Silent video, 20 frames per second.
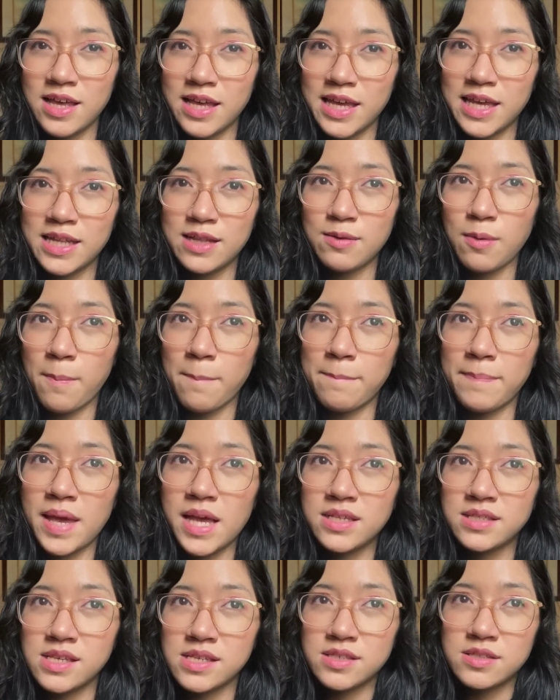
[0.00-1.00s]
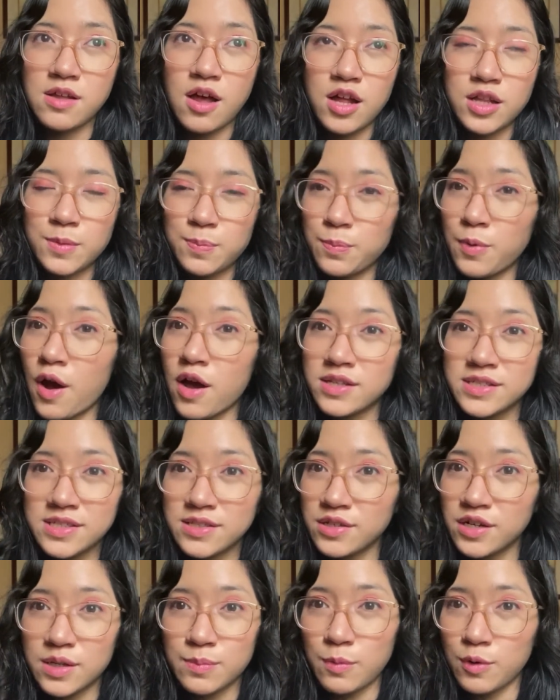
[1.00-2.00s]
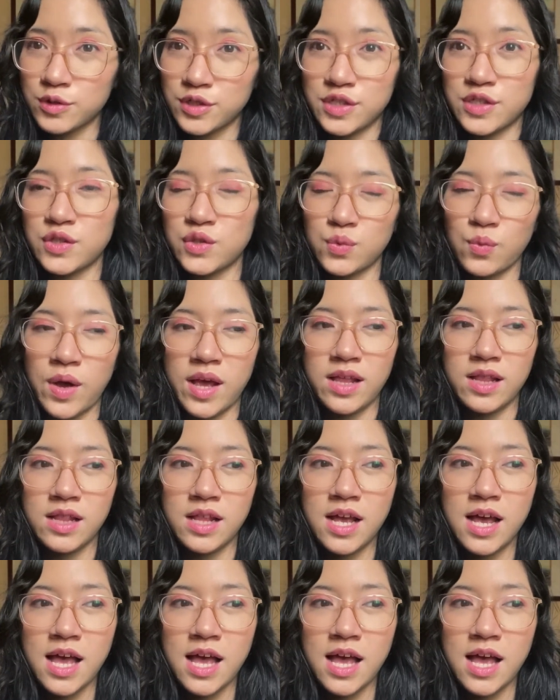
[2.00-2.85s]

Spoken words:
It makes us not process our emotions well.